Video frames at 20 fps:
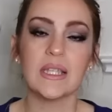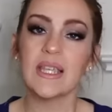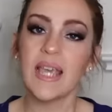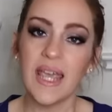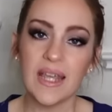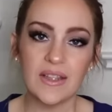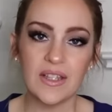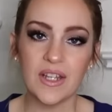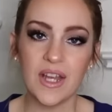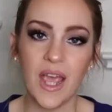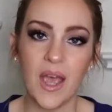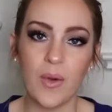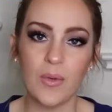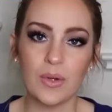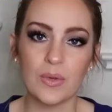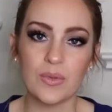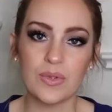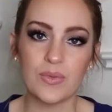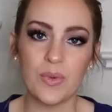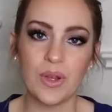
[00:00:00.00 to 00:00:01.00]
Caitlin
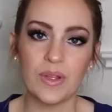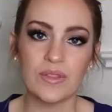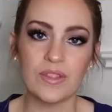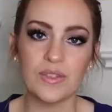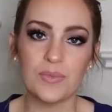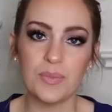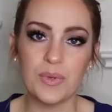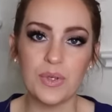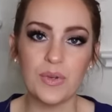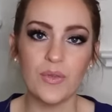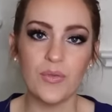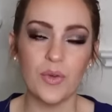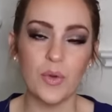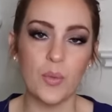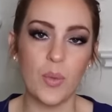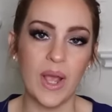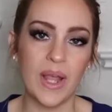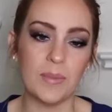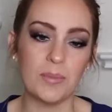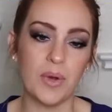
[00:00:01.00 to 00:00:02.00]
Howard was wearing this
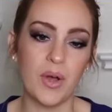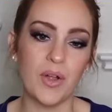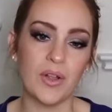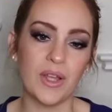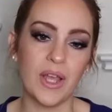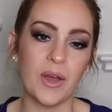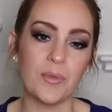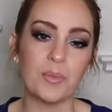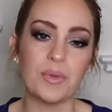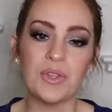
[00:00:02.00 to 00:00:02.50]
beautiful white ball gown,